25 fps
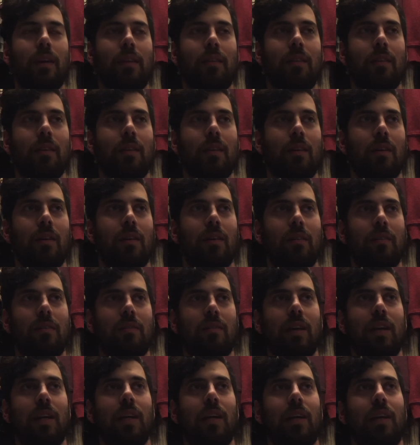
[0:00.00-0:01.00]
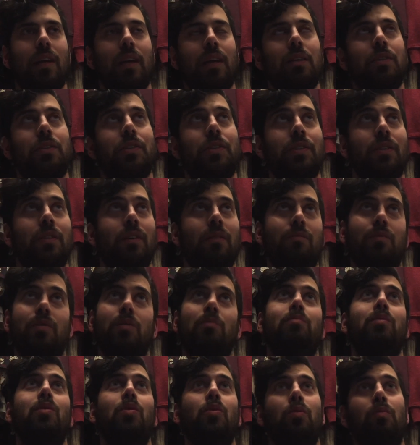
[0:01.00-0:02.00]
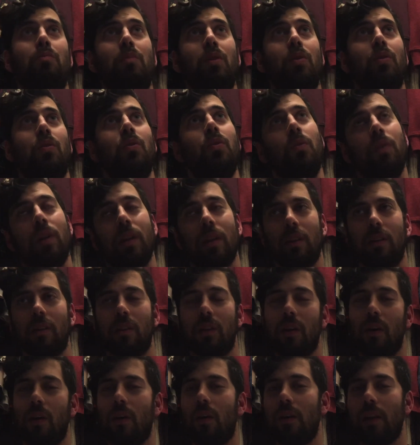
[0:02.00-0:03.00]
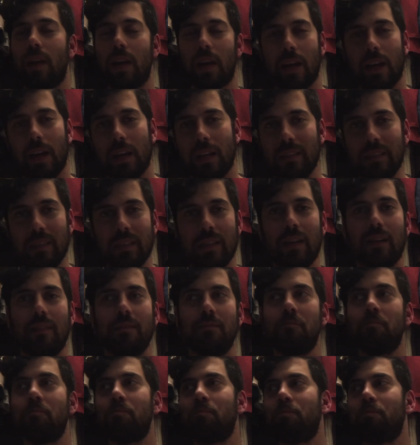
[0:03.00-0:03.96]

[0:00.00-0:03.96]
the dedication of the blue and all that kind of stuff.